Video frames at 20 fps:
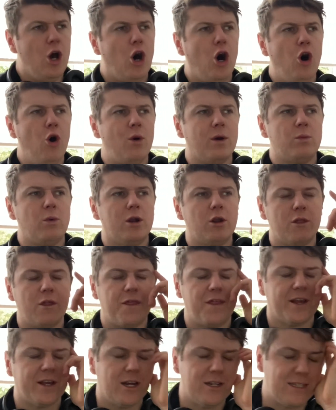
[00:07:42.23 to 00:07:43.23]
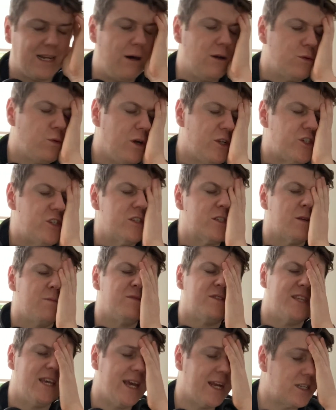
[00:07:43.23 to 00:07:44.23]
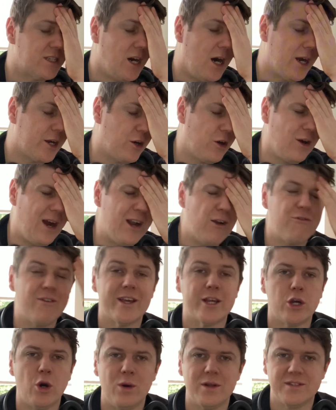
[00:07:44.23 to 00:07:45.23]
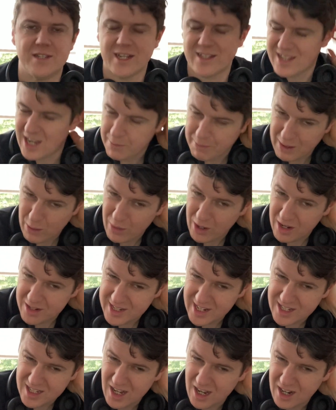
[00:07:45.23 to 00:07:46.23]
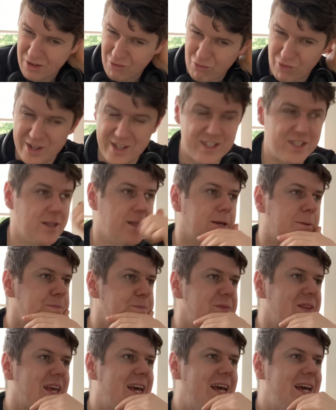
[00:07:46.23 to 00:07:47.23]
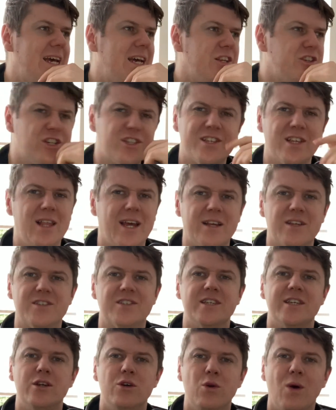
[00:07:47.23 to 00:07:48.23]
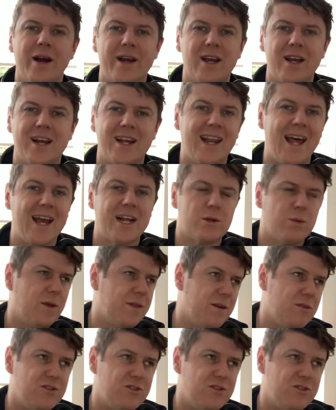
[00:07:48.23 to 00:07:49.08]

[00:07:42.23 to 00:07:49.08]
Oh, and one other thing, guys, I was watching some TikToker. I don't really go on TikTok, but I went on TikTok recently just to, like, see who I could connect with.